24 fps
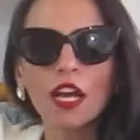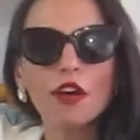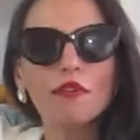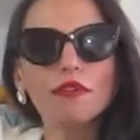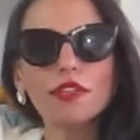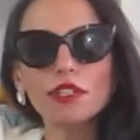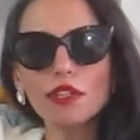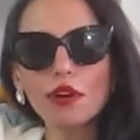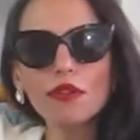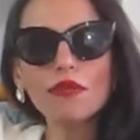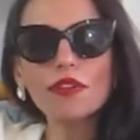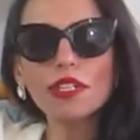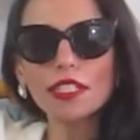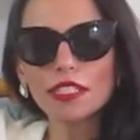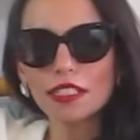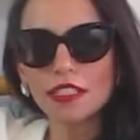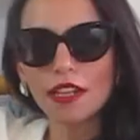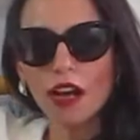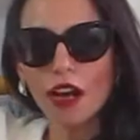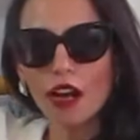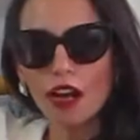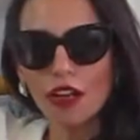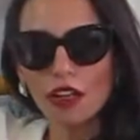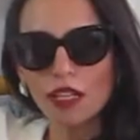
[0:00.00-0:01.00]
we don't really
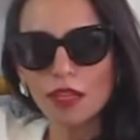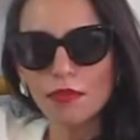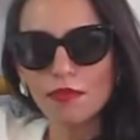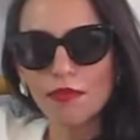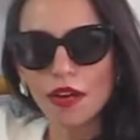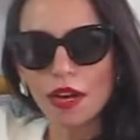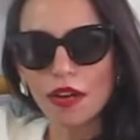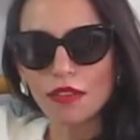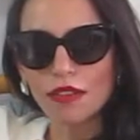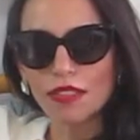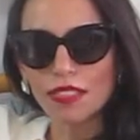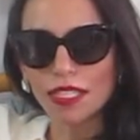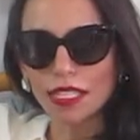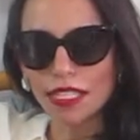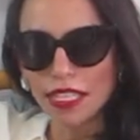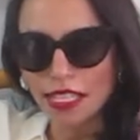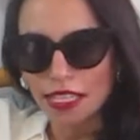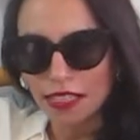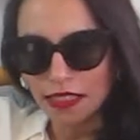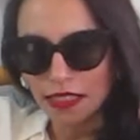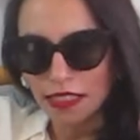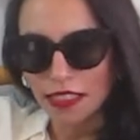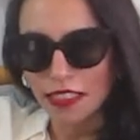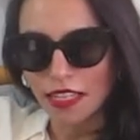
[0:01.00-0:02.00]
talk about the
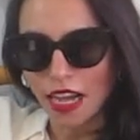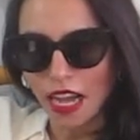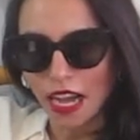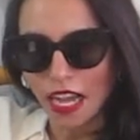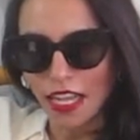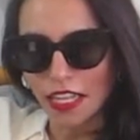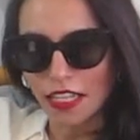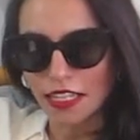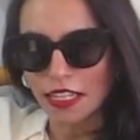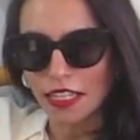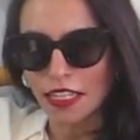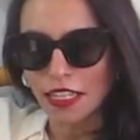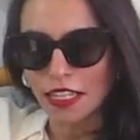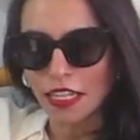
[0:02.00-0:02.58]
inside